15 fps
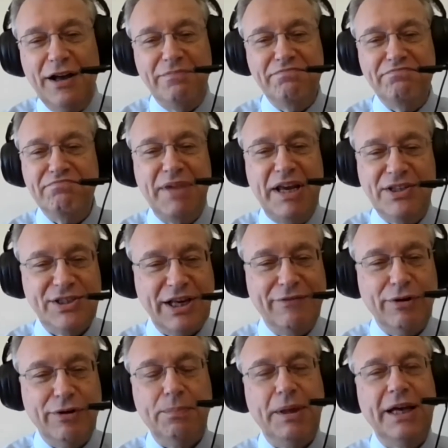in several
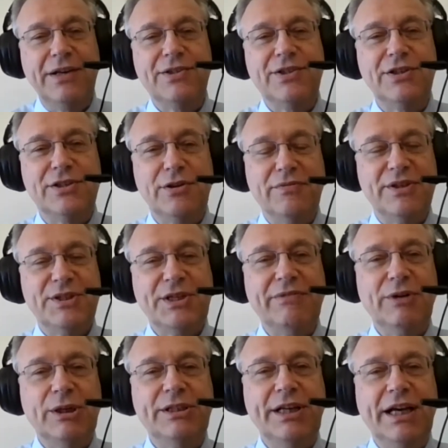places over several
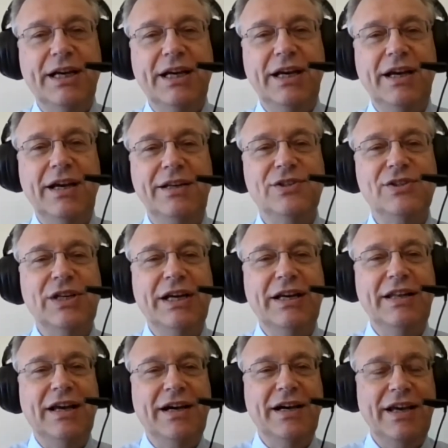decades, and
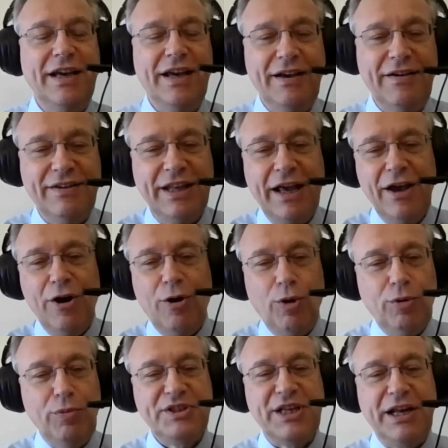I have always
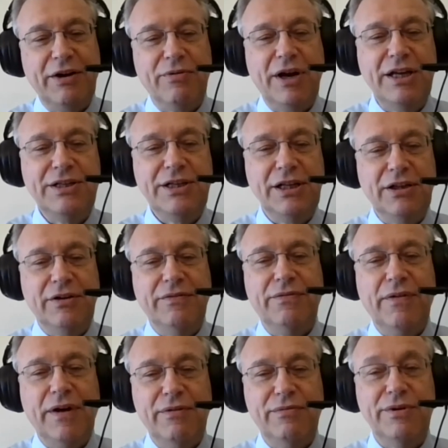had a great deal of
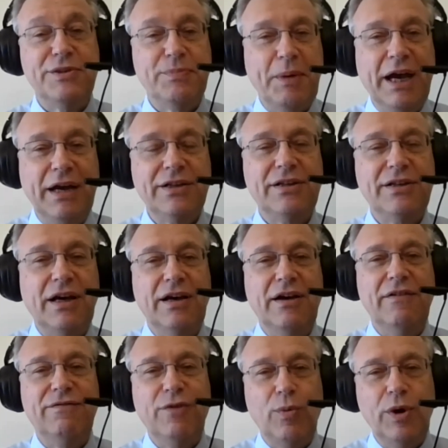respect for
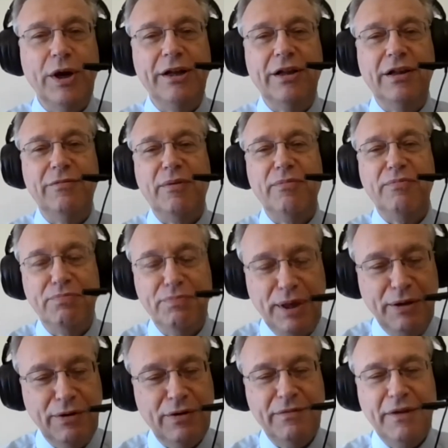Will. We've been
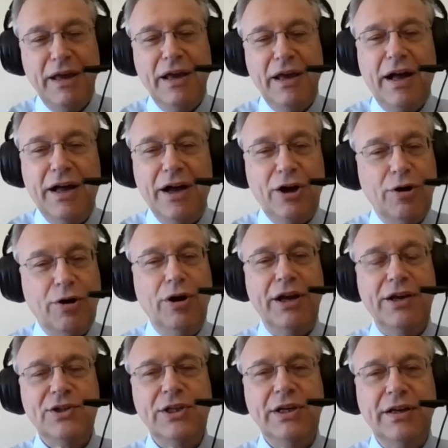colleagues
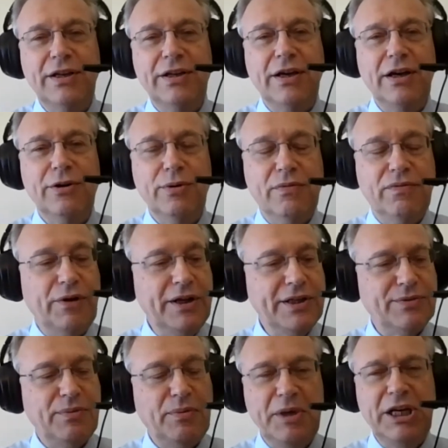and good friends for
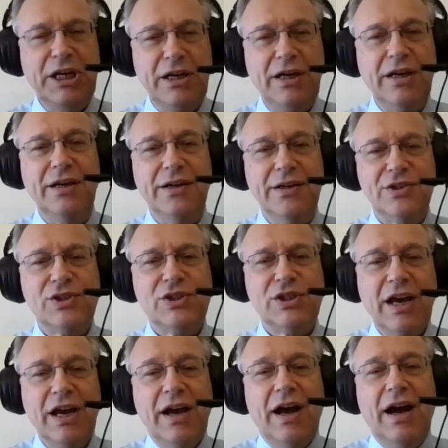many years.
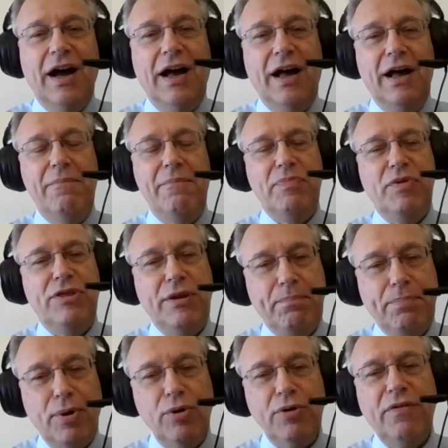The
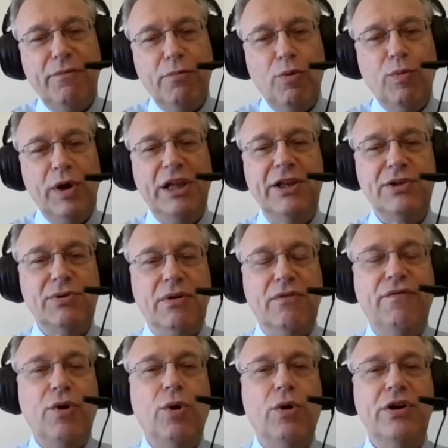book Will is
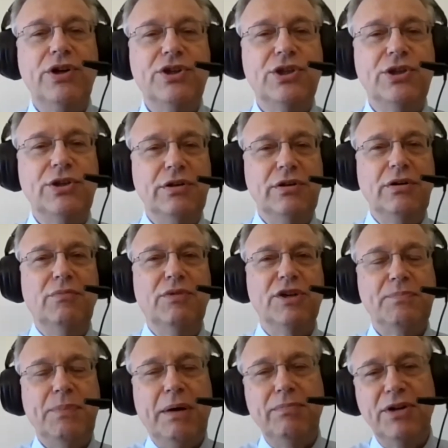referring to was
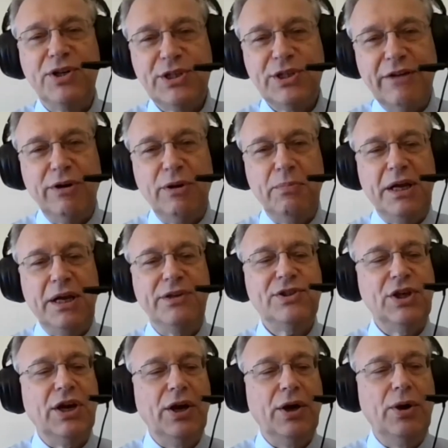published several months
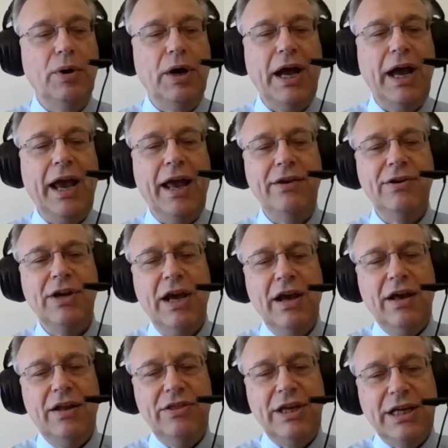ago, and the
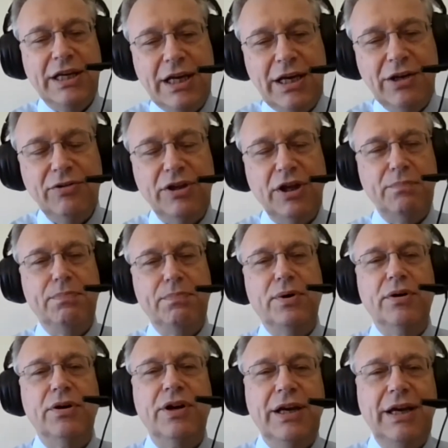key to that book
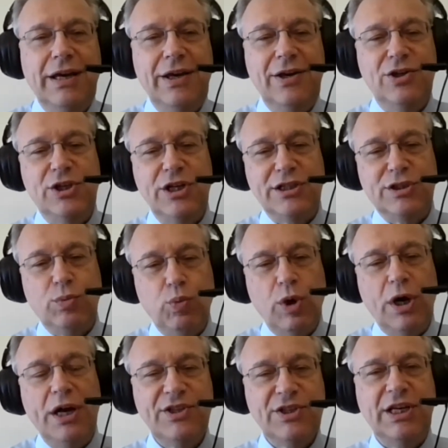is just one
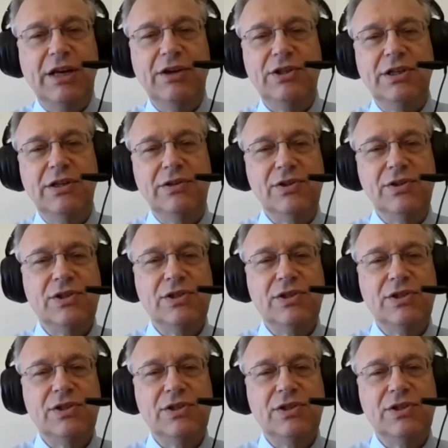sentence.